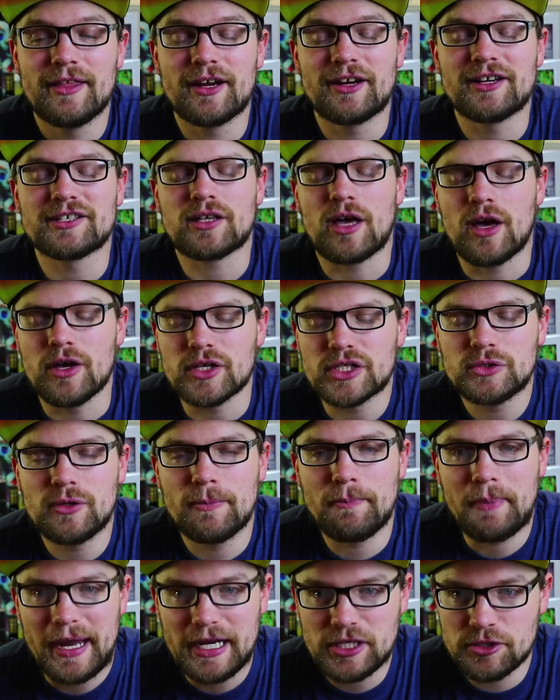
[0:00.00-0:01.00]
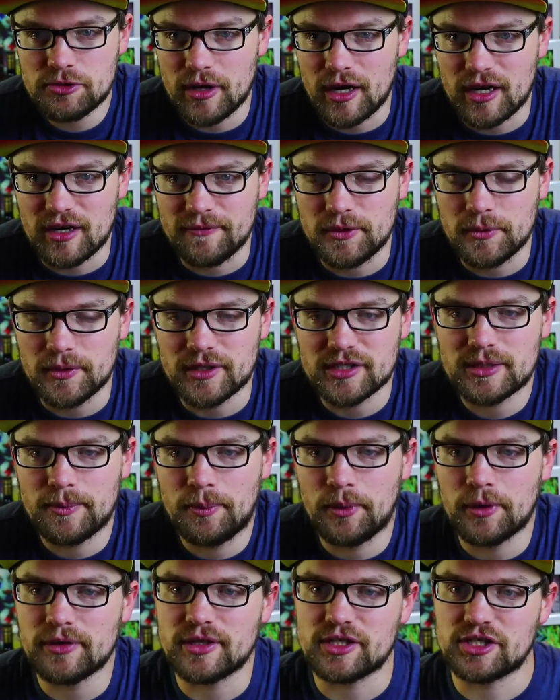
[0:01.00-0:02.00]
There is also a Patreon if you want to
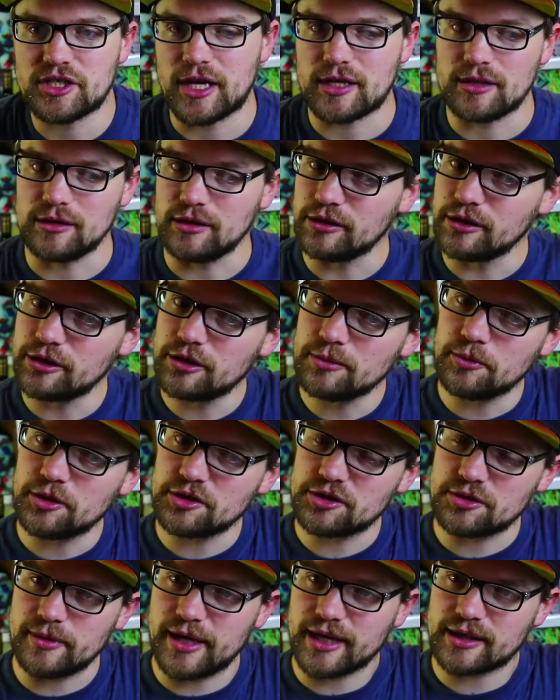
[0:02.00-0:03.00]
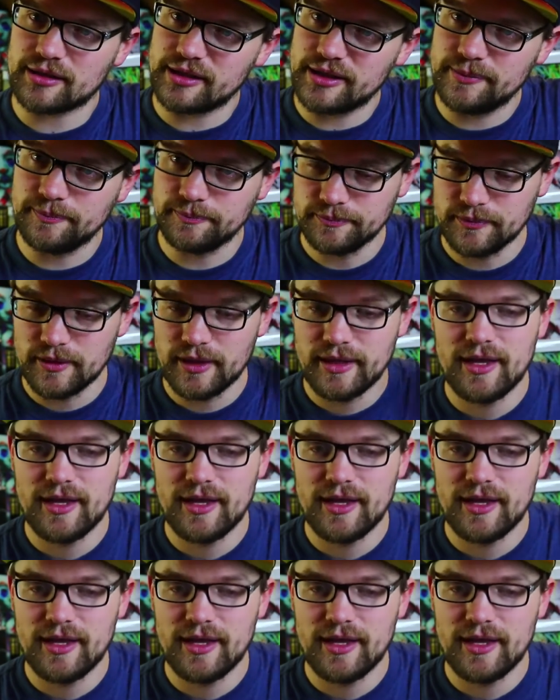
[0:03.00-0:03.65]
support the channel a little more directly.